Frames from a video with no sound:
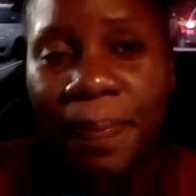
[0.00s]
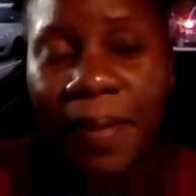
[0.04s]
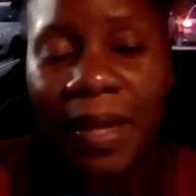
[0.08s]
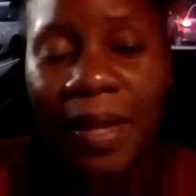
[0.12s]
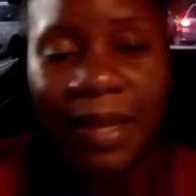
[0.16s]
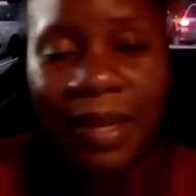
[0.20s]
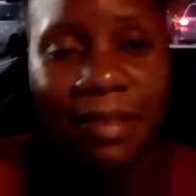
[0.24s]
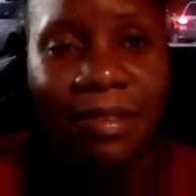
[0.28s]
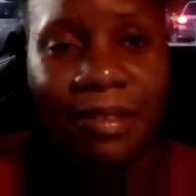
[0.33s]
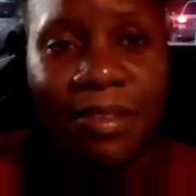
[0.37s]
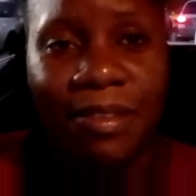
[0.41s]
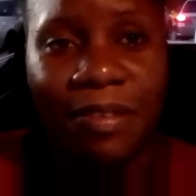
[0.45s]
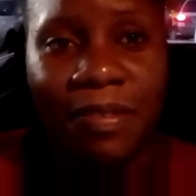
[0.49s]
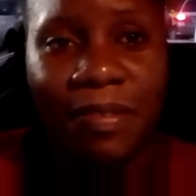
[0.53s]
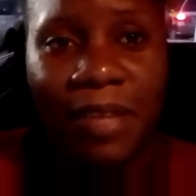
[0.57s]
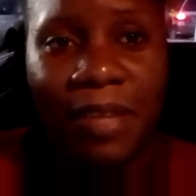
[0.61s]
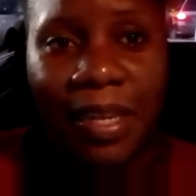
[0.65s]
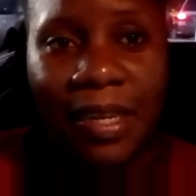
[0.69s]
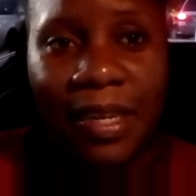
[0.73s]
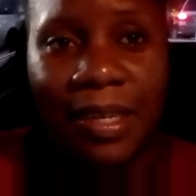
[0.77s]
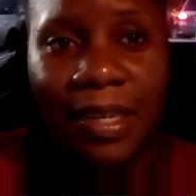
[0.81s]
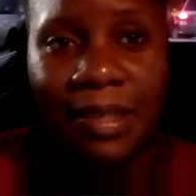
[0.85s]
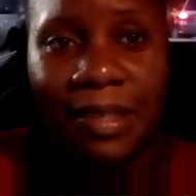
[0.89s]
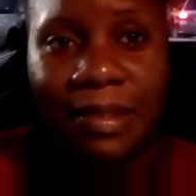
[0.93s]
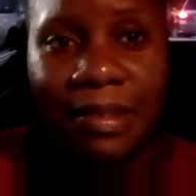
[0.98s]
and stuff like
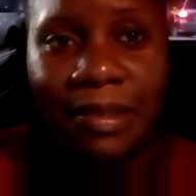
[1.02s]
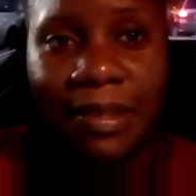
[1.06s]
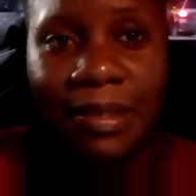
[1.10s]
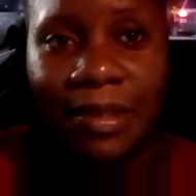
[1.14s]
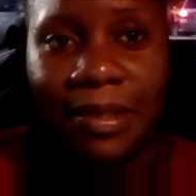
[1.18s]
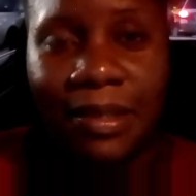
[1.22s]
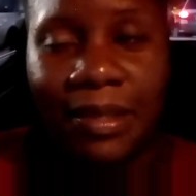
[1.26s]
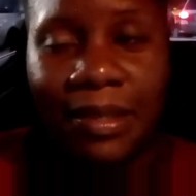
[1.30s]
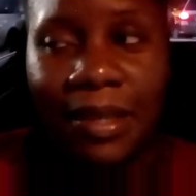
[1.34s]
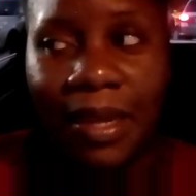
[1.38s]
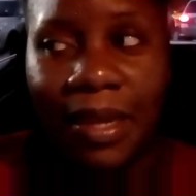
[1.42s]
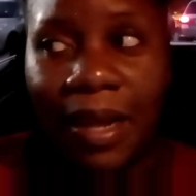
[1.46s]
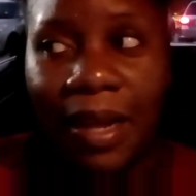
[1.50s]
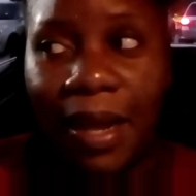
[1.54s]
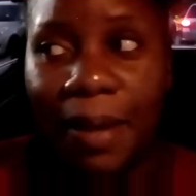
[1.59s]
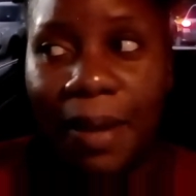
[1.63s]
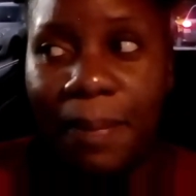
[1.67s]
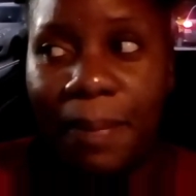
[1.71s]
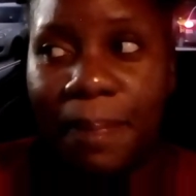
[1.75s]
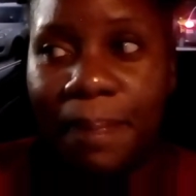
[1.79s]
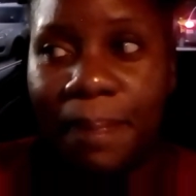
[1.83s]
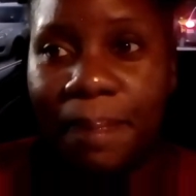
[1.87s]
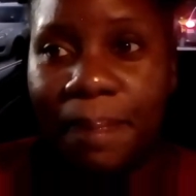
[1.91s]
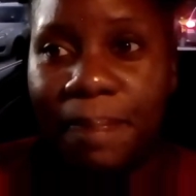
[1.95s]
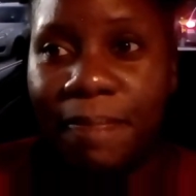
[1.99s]
that.
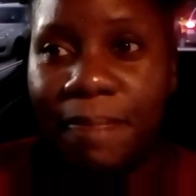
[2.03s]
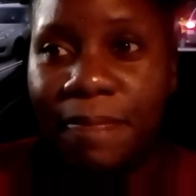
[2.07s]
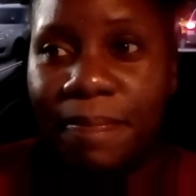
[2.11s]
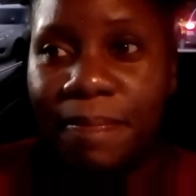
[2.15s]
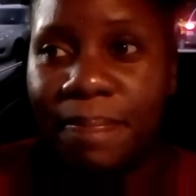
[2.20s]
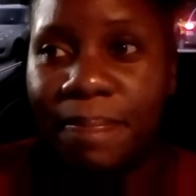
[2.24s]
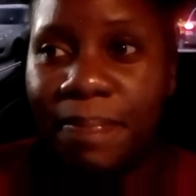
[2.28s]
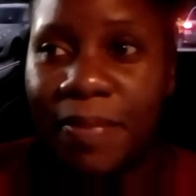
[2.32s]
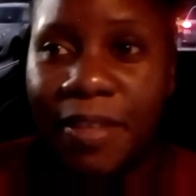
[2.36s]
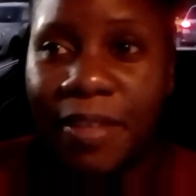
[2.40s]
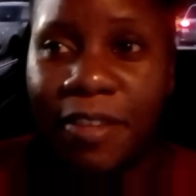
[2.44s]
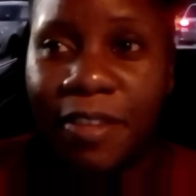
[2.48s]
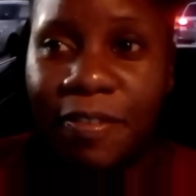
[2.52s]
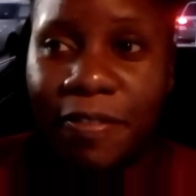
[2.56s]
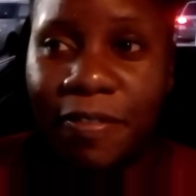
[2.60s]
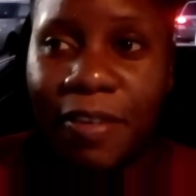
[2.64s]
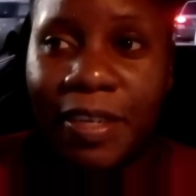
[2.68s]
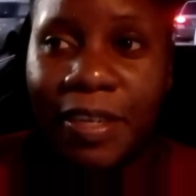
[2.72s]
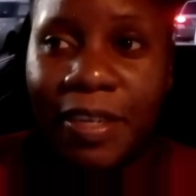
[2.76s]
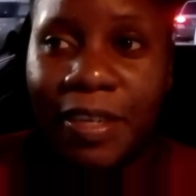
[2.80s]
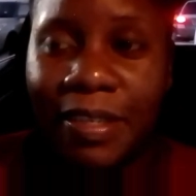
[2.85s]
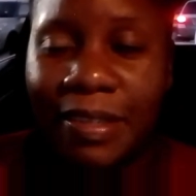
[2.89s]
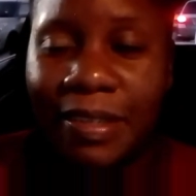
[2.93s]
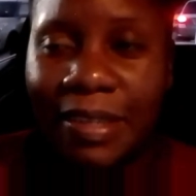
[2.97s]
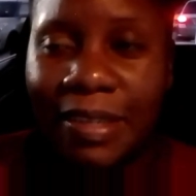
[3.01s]

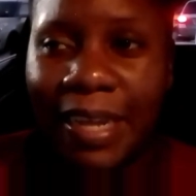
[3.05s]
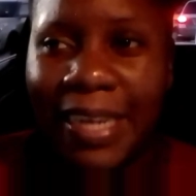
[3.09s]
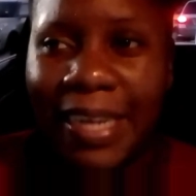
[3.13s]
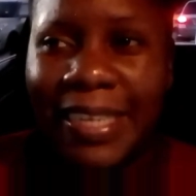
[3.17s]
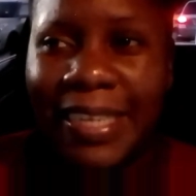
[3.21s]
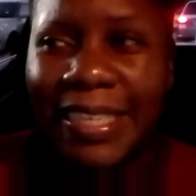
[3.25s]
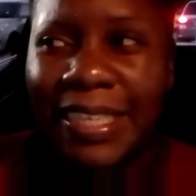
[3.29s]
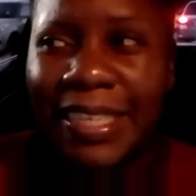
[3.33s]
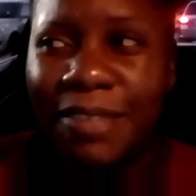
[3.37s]
Different. And